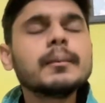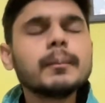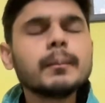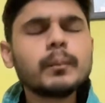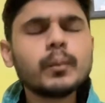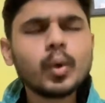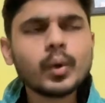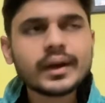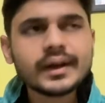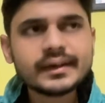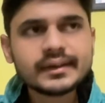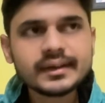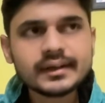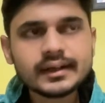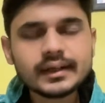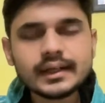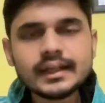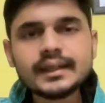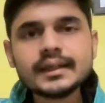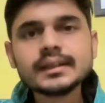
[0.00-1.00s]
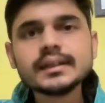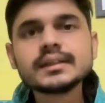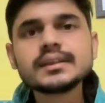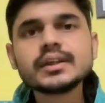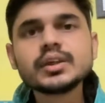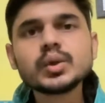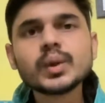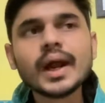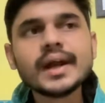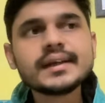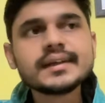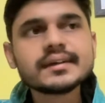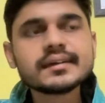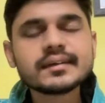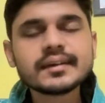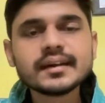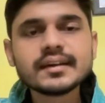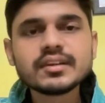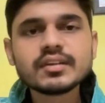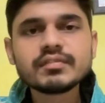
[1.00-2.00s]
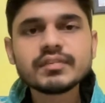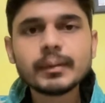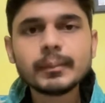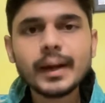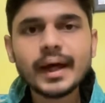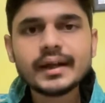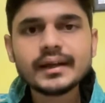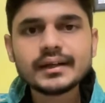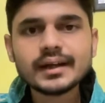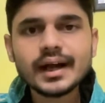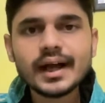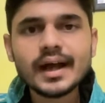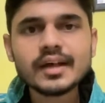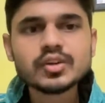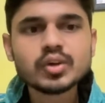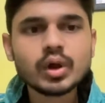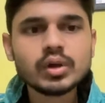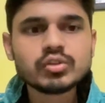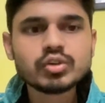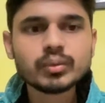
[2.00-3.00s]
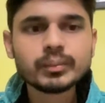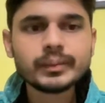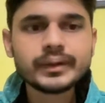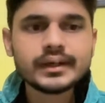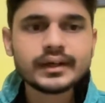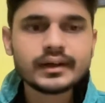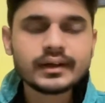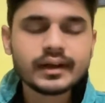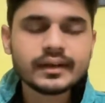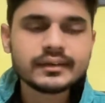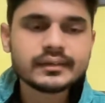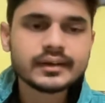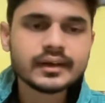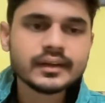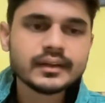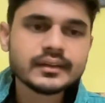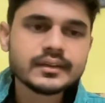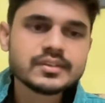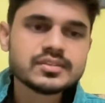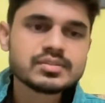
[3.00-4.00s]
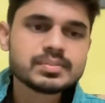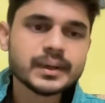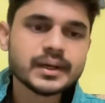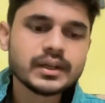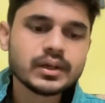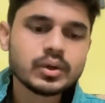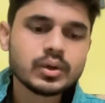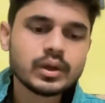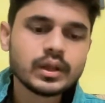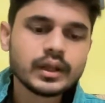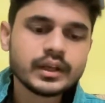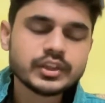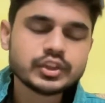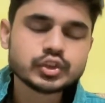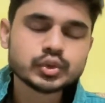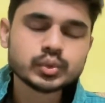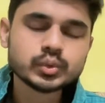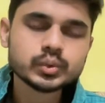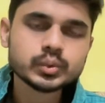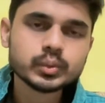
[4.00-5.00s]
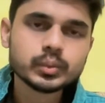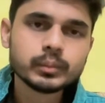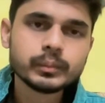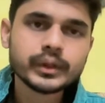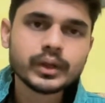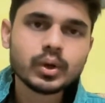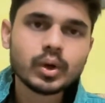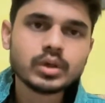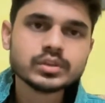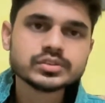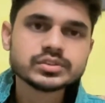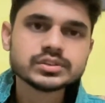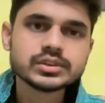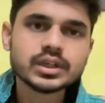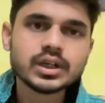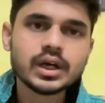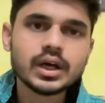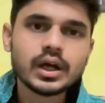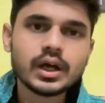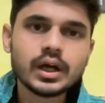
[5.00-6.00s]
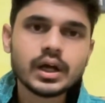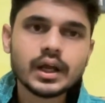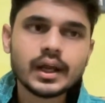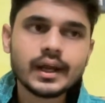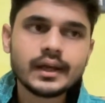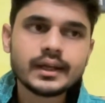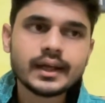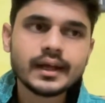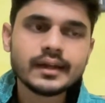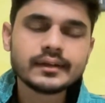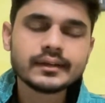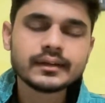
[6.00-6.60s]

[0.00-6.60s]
More recently, the United States of America has also been interested in this particular issue, because it has